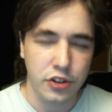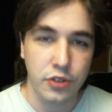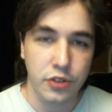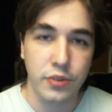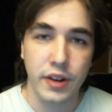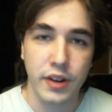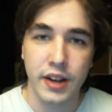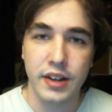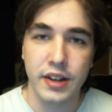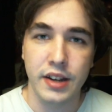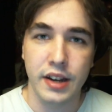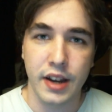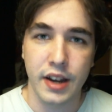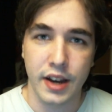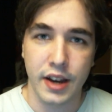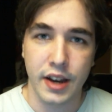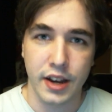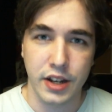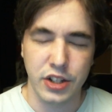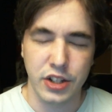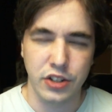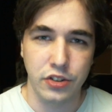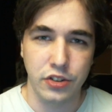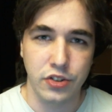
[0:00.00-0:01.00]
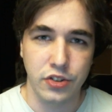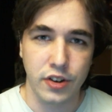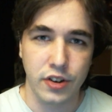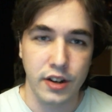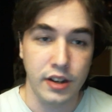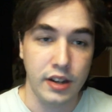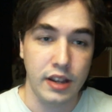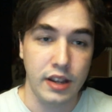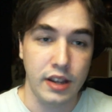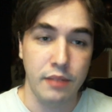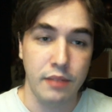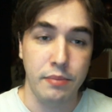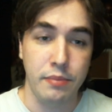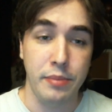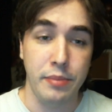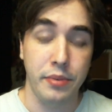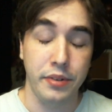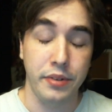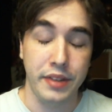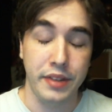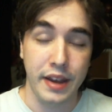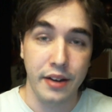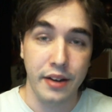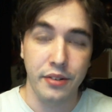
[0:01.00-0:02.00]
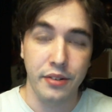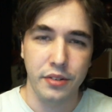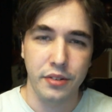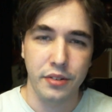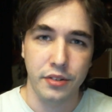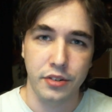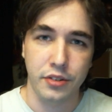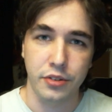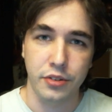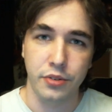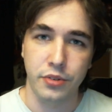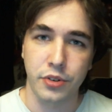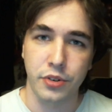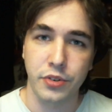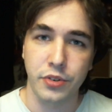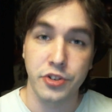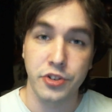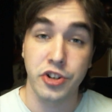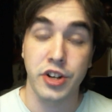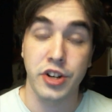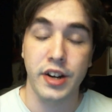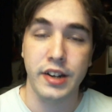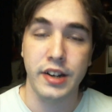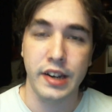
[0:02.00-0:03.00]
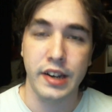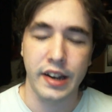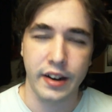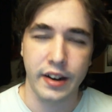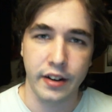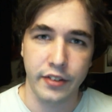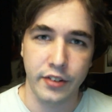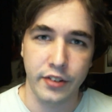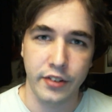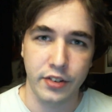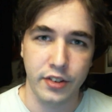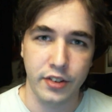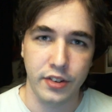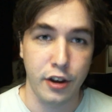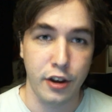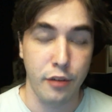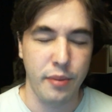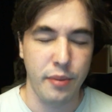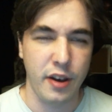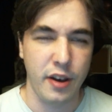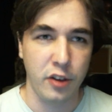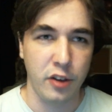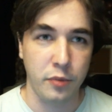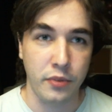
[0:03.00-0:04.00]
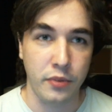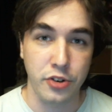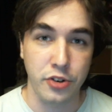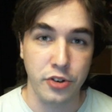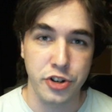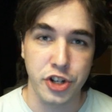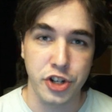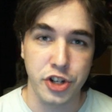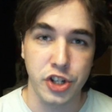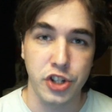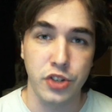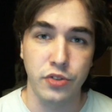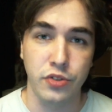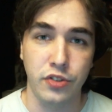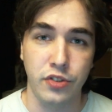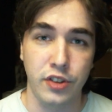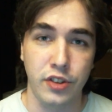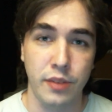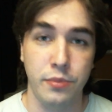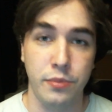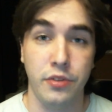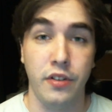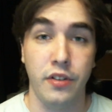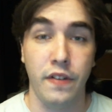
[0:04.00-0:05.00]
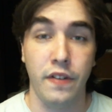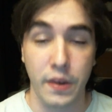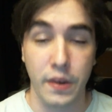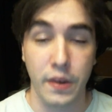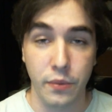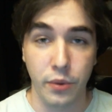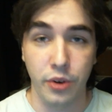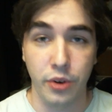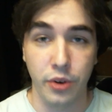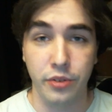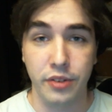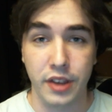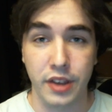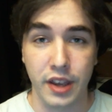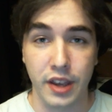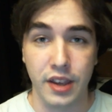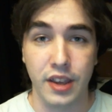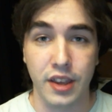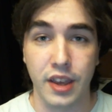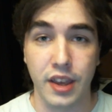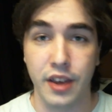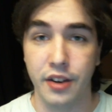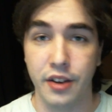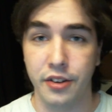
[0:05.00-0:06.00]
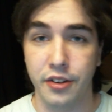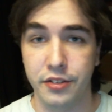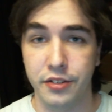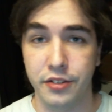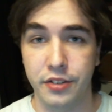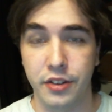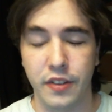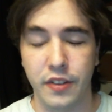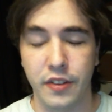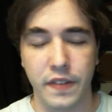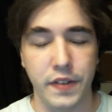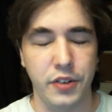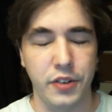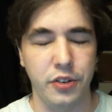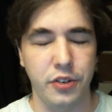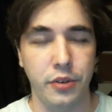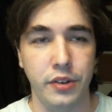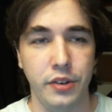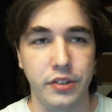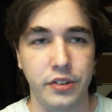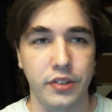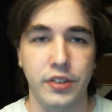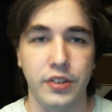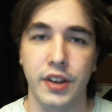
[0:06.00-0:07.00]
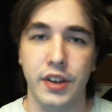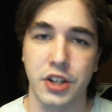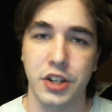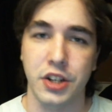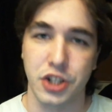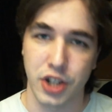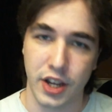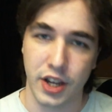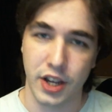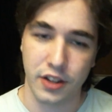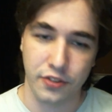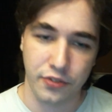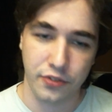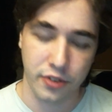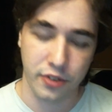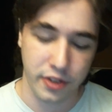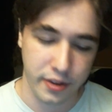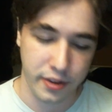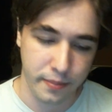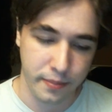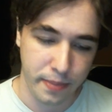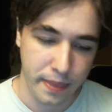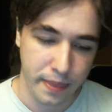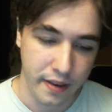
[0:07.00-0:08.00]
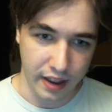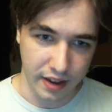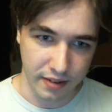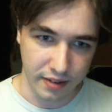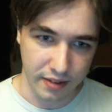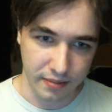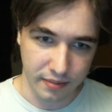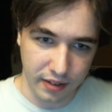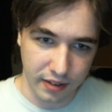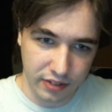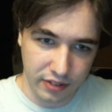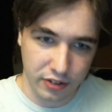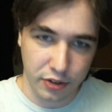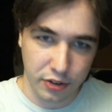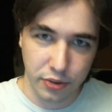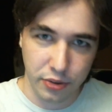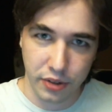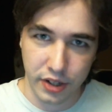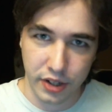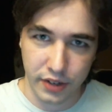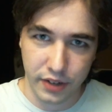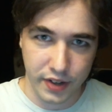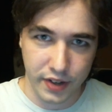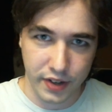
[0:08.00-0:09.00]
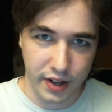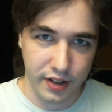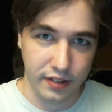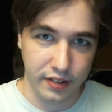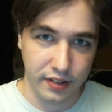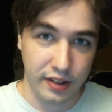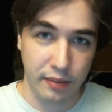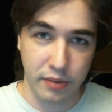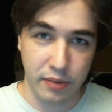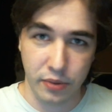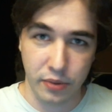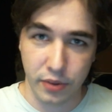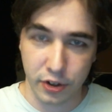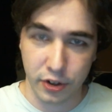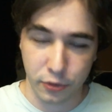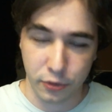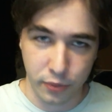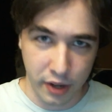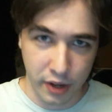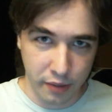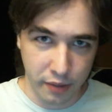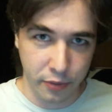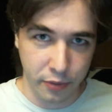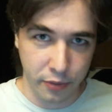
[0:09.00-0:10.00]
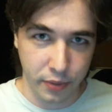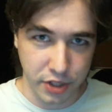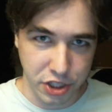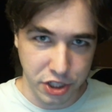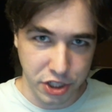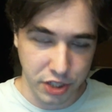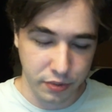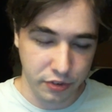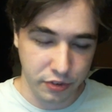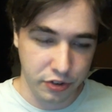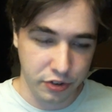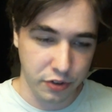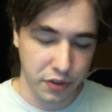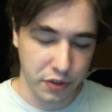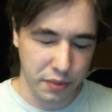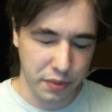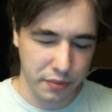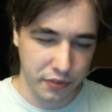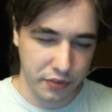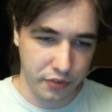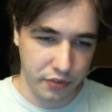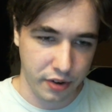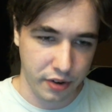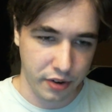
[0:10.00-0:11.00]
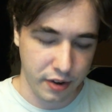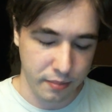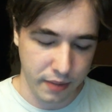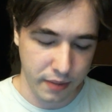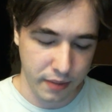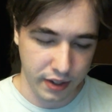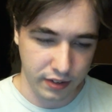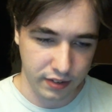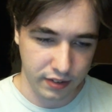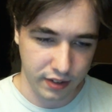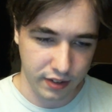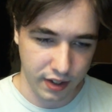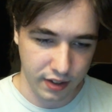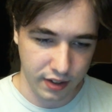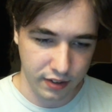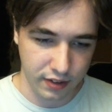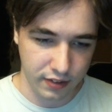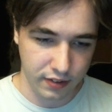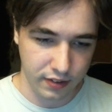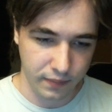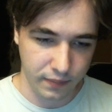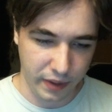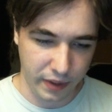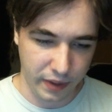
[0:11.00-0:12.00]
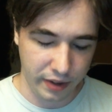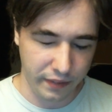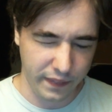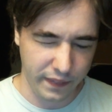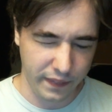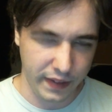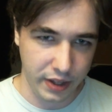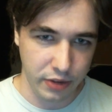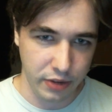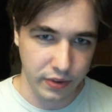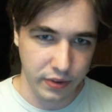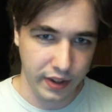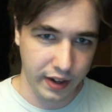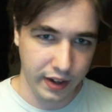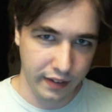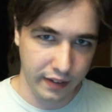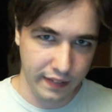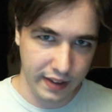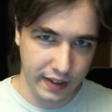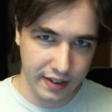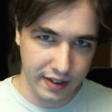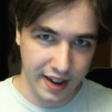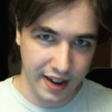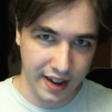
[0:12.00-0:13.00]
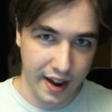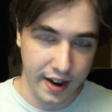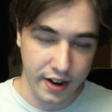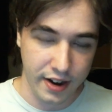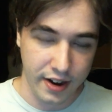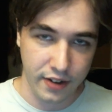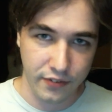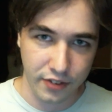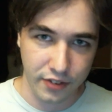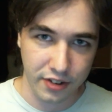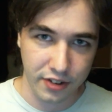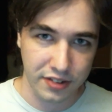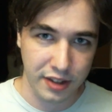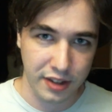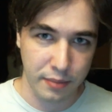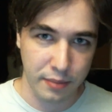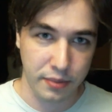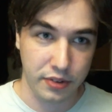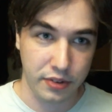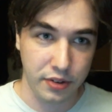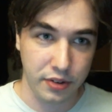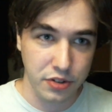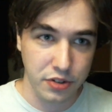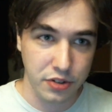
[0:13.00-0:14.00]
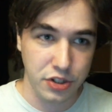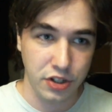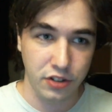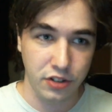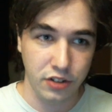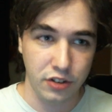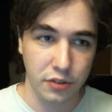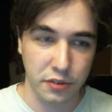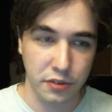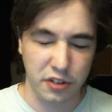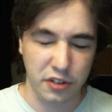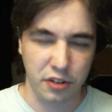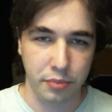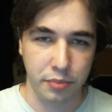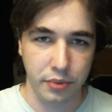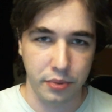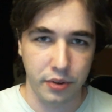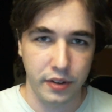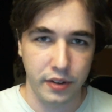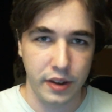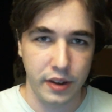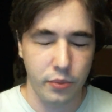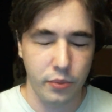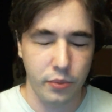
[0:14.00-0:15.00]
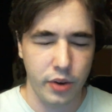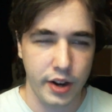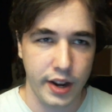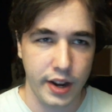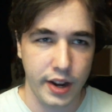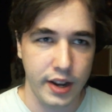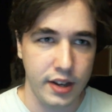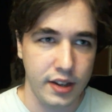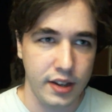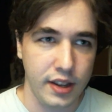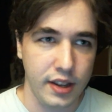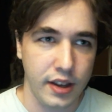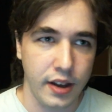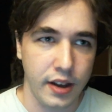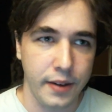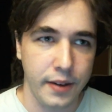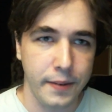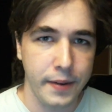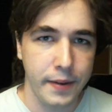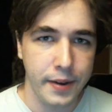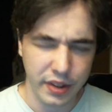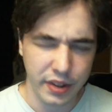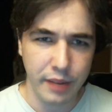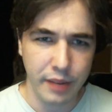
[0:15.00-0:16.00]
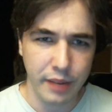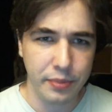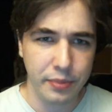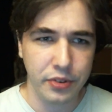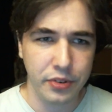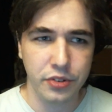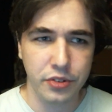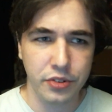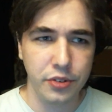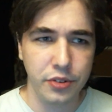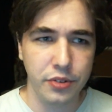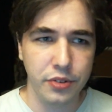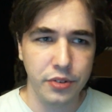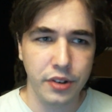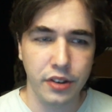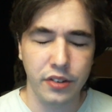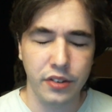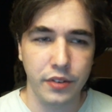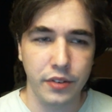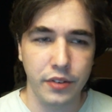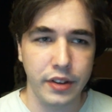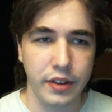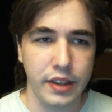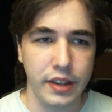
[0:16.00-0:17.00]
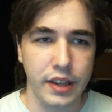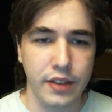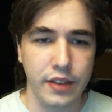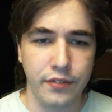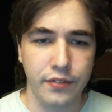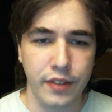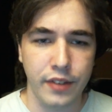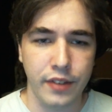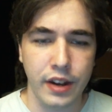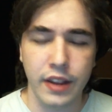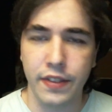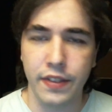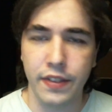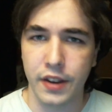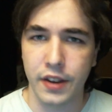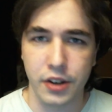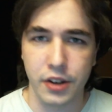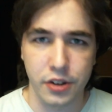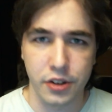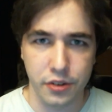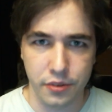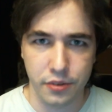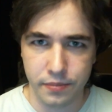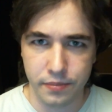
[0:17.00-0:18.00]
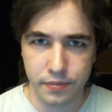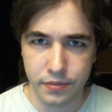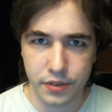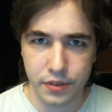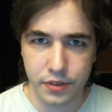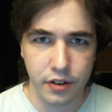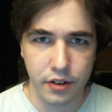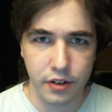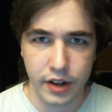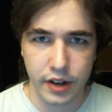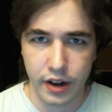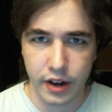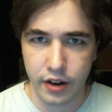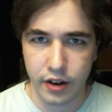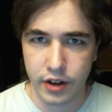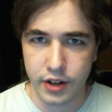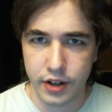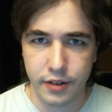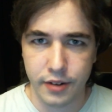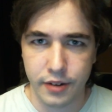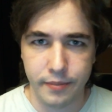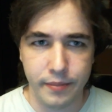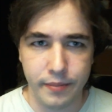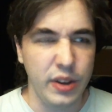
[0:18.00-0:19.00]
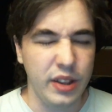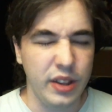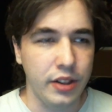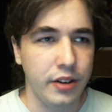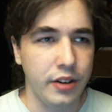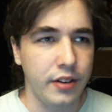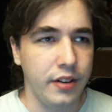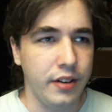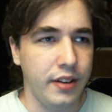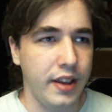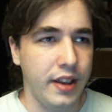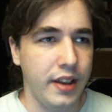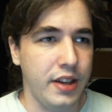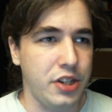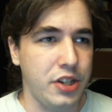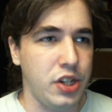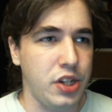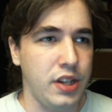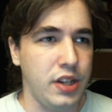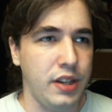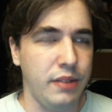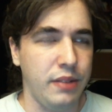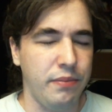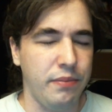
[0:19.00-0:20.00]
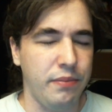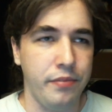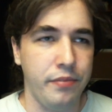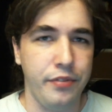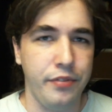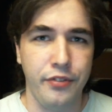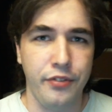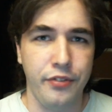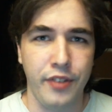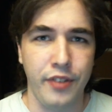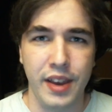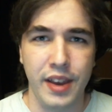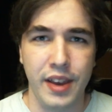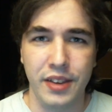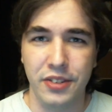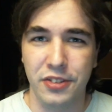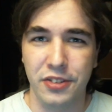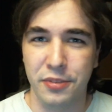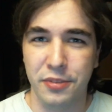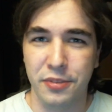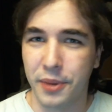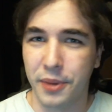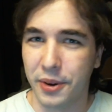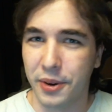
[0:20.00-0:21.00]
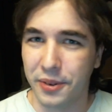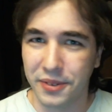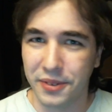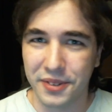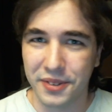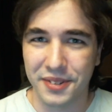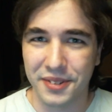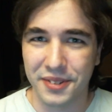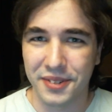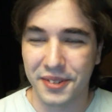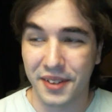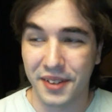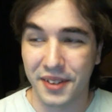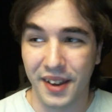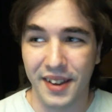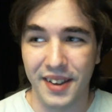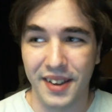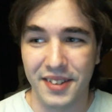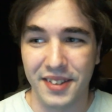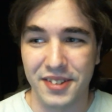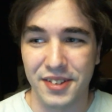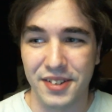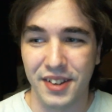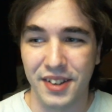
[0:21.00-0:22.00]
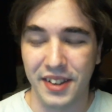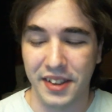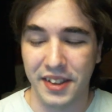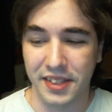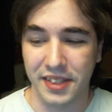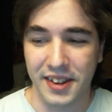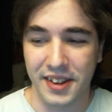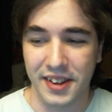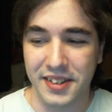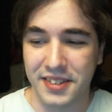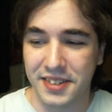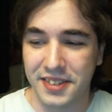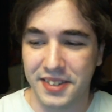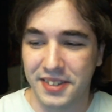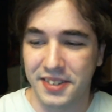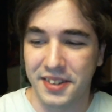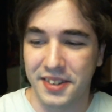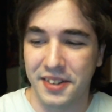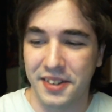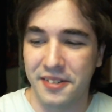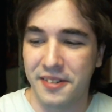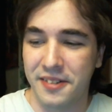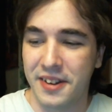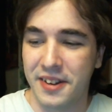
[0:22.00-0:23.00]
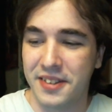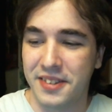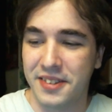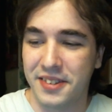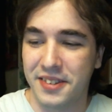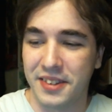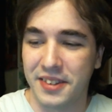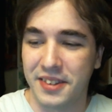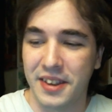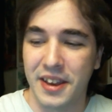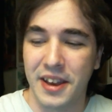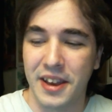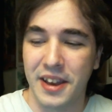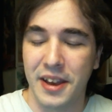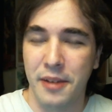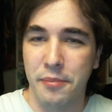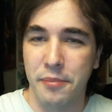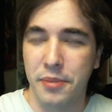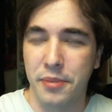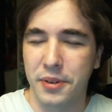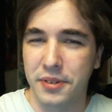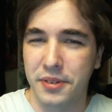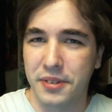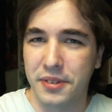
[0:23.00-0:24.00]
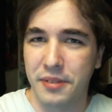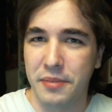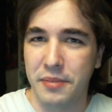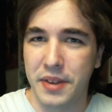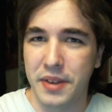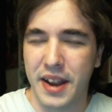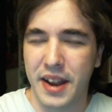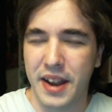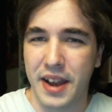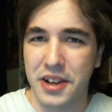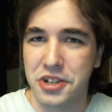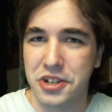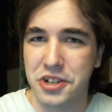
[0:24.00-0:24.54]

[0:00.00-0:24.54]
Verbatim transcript: 299. She's trying to get people down to 299 on their Psycho-Pass before she shoots them so that they won't get killed, so that there's always a second chance for them. And that's a cool enough concept. It works well with what she was doing before. It makes sense. I don't think you needed the entire first episode just to explore that one idea. But then episode two doesn't really give anything new to her character. We learn that she fakes smoke smokes. I guess she like lights cigarettes, puts them in an